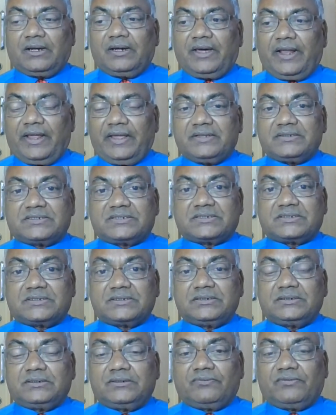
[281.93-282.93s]

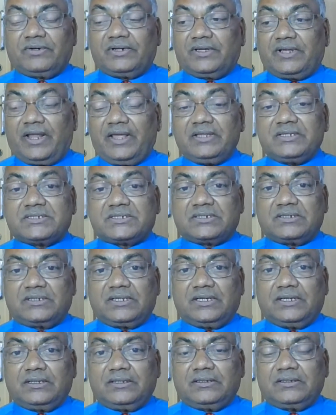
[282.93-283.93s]
food grains to
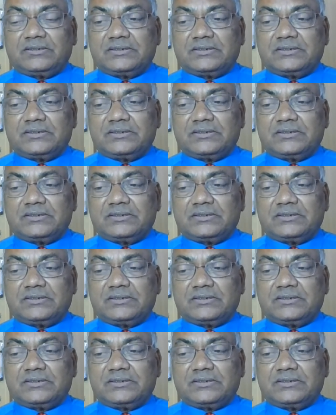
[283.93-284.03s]
the